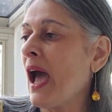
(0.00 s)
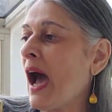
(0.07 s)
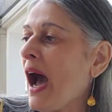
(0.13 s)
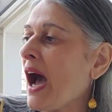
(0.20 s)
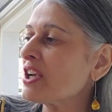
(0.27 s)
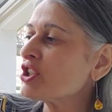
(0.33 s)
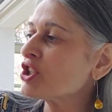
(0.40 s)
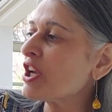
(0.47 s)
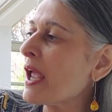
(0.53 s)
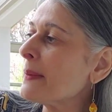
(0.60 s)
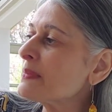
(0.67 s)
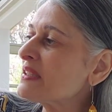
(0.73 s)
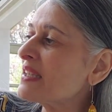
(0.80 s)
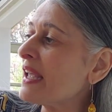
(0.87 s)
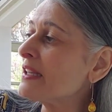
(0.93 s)

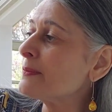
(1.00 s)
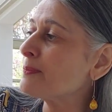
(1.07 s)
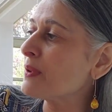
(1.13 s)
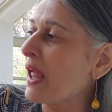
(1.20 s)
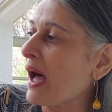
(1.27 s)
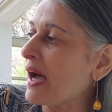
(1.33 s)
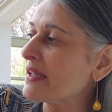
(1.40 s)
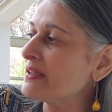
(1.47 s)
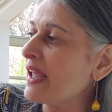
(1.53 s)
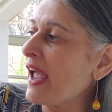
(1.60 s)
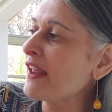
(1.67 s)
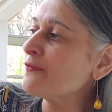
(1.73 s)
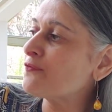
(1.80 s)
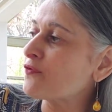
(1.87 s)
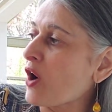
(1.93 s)
Hashem sent blood
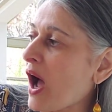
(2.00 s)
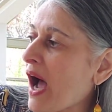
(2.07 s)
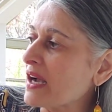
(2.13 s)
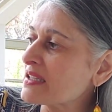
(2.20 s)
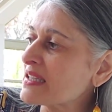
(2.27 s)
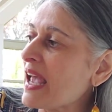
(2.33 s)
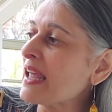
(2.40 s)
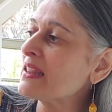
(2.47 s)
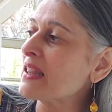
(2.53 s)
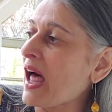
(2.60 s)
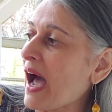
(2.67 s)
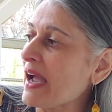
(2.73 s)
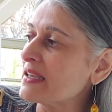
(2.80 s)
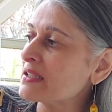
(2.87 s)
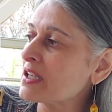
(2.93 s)
and frogs and
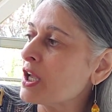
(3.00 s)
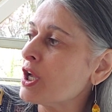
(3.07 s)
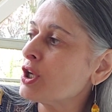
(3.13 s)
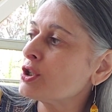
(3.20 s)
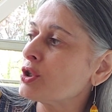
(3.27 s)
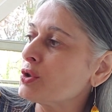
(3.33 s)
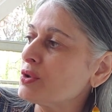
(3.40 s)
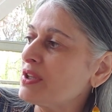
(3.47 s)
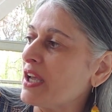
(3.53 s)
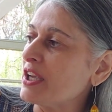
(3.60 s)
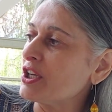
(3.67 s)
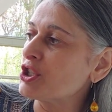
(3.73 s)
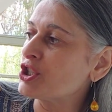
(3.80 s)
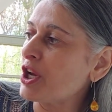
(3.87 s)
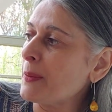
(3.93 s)
lice to the
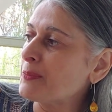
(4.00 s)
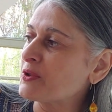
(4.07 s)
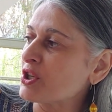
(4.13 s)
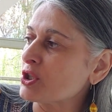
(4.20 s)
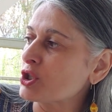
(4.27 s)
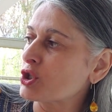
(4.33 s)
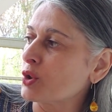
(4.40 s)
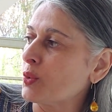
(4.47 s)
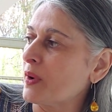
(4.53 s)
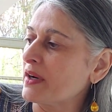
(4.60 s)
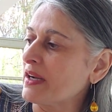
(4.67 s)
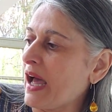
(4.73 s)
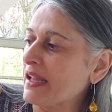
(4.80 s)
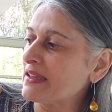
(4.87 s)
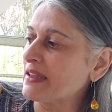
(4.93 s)
Egyptians who were
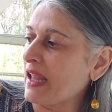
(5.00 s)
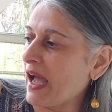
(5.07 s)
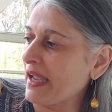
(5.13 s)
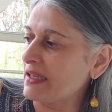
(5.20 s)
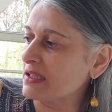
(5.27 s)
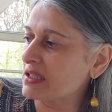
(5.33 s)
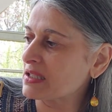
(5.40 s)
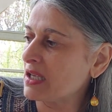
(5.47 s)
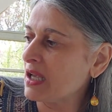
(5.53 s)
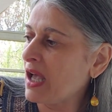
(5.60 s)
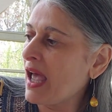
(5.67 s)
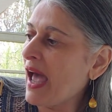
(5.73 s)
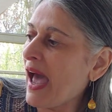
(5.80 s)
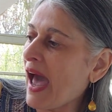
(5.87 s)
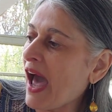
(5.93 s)
not nice.
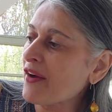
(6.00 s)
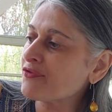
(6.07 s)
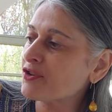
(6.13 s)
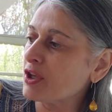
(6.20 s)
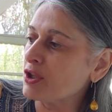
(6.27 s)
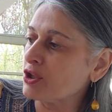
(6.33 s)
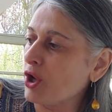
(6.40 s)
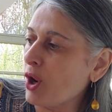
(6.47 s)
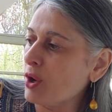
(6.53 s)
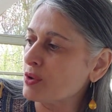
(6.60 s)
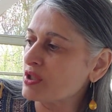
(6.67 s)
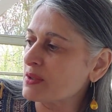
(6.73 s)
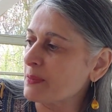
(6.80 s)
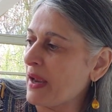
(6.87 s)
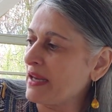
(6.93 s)
After
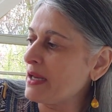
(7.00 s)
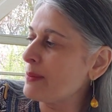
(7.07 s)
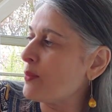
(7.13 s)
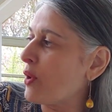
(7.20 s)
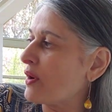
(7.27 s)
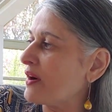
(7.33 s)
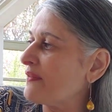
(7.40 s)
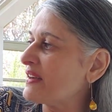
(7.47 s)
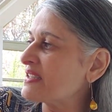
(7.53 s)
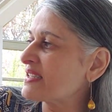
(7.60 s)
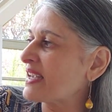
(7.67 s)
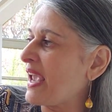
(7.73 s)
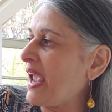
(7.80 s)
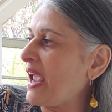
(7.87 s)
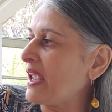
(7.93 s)
those, many more of us
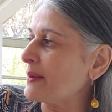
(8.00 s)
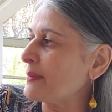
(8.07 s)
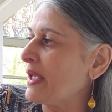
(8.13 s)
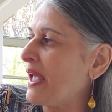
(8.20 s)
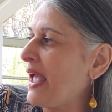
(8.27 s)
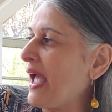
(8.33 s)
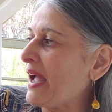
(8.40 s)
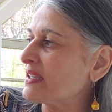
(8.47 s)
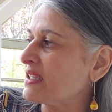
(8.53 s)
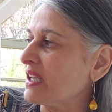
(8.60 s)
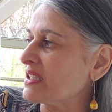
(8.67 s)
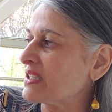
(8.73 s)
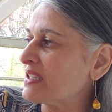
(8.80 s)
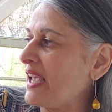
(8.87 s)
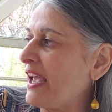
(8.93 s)
came. At
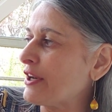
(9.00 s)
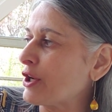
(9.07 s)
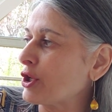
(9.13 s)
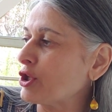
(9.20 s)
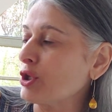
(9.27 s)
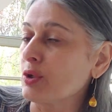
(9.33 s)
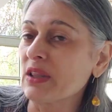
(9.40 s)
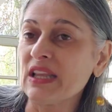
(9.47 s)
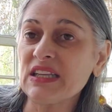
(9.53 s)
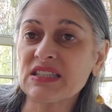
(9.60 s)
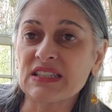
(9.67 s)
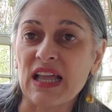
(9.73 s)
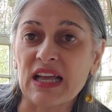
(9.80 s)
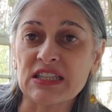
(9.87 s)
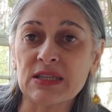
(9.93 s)
the Seder, you
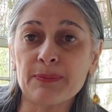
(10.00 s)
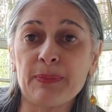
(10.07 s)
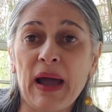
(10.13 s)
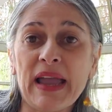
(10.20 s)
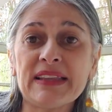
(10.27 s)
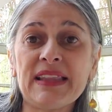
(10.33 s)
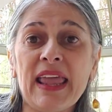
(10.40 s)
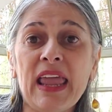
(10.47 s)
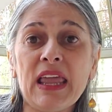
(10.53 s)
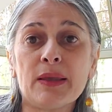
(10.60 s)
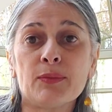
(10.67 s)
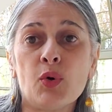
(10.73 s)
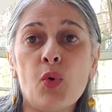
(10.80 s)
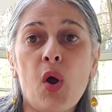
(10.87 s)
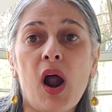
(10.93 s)
list us by
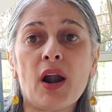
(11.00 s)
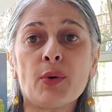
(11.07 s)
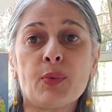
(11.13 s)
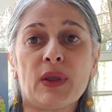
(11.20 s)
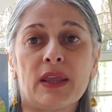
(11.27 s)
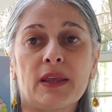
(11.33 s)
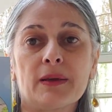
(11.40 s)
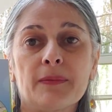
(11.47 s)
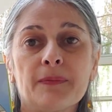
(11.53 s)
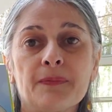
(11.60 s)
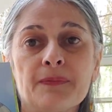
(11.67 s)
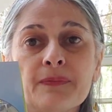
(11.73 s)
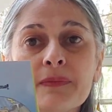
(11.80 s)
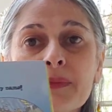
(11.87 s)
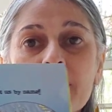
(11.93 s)
name. Who are we?
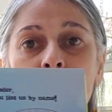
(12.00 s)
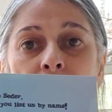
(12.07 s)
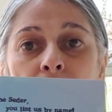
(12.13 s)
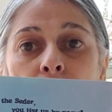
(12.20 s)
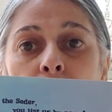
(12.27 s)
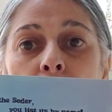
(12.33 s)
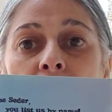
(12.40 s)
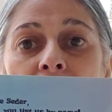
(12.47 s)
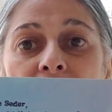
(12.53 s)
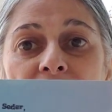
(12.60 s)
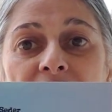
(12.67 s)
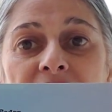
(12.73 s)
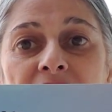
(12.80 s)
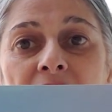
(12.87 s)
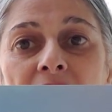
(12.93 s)
Who are
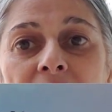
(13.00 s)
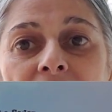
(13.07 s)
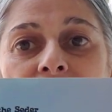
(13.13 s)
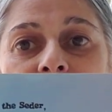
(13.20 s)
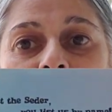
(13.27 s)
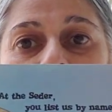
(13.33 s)
these guys?